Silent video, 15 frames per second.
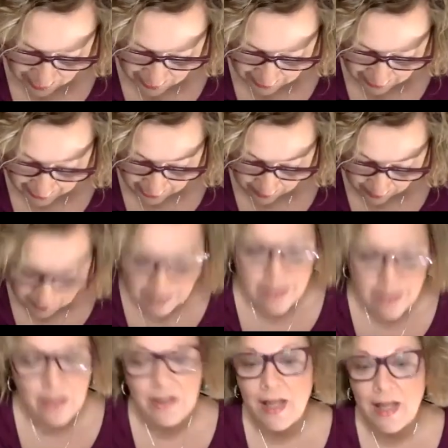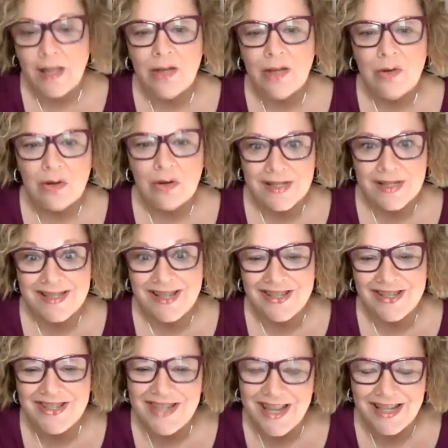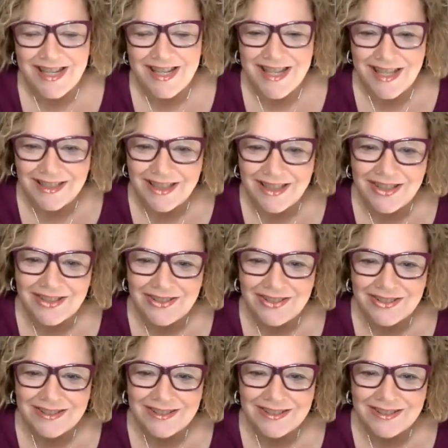like a pale yellow or a sunshiny yellow?